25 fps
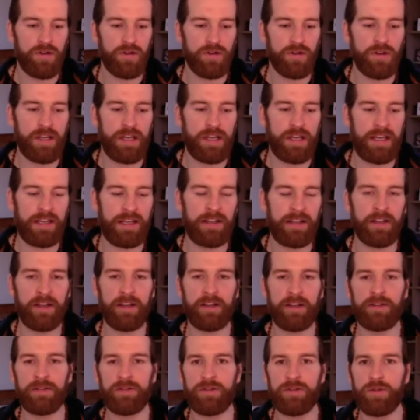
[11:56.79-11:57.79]

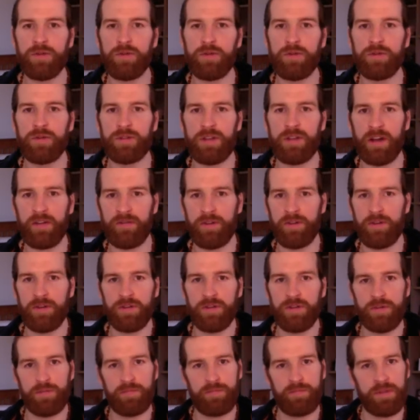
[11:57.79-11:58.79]
healing tools that I've
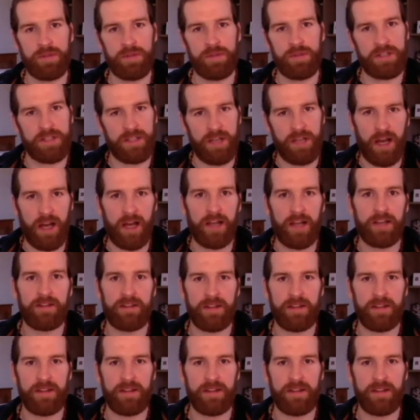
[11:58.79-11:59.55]
used aside